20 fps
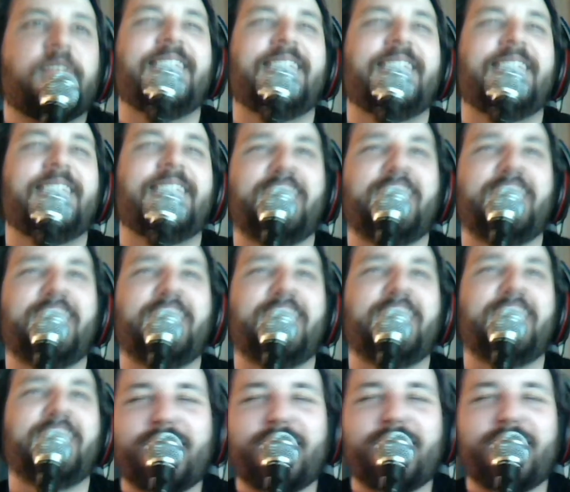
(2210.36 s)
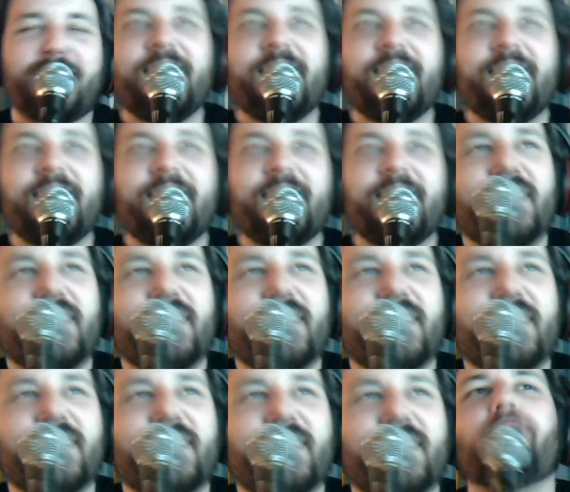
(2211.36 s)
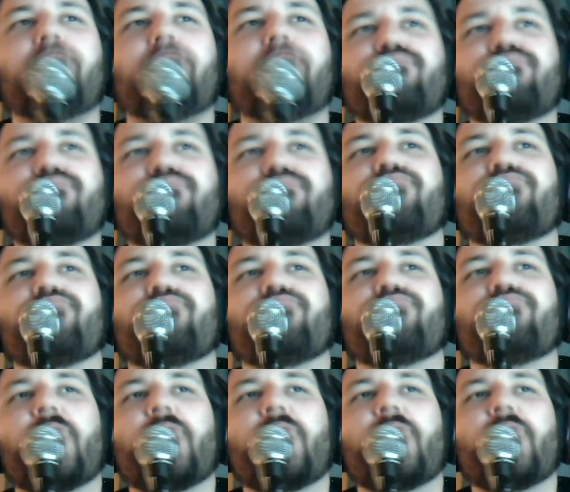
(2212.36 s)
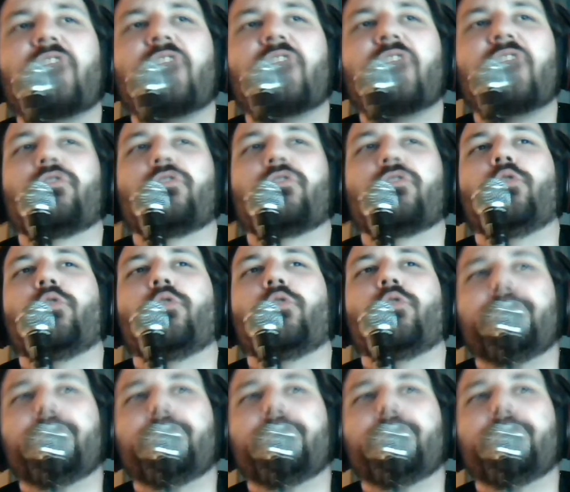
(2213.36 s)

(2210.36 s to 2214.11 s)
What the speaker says: That face. Yeah. I was hardcore.